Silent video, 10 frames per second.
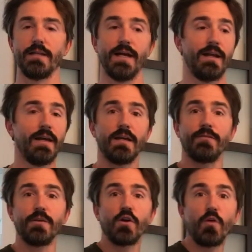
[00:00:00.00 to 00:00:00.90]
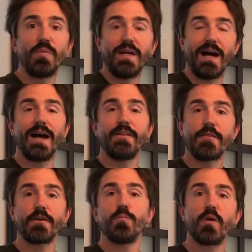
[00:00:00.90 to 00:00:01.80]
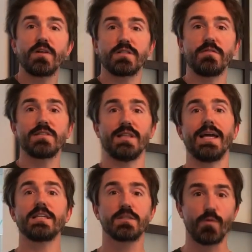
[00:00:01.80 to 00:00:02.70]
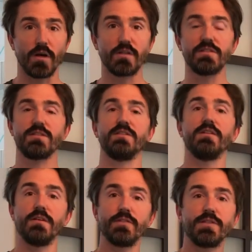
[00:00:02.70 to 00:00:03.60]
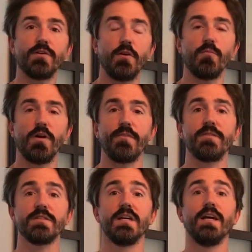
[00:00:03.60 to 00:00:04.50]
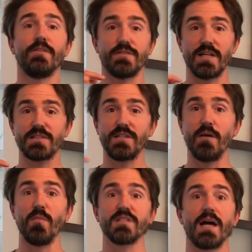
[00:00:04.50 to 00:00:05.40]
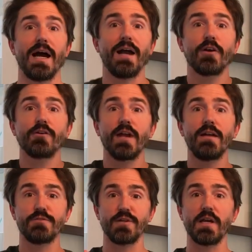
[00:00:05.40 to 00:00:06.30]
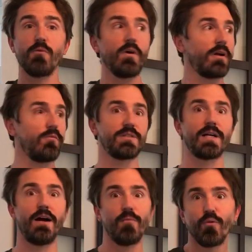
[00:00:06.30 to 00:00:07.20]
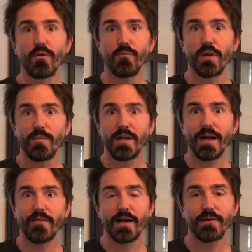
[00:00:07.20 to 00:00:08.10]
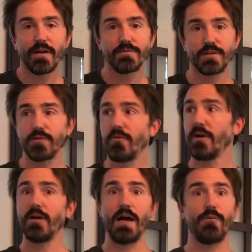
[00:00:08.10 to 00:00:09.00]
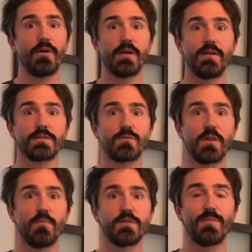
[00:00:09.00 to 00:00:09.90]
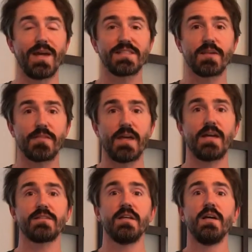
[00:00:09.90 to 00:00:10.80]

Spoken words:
that. If you go beyond the third-party service like Sparklets to deliver to your home or office, there's actually a much higher grade of drinking water, which how important would it be to have a high grade of drinking water? I would argue it's one of the most basic things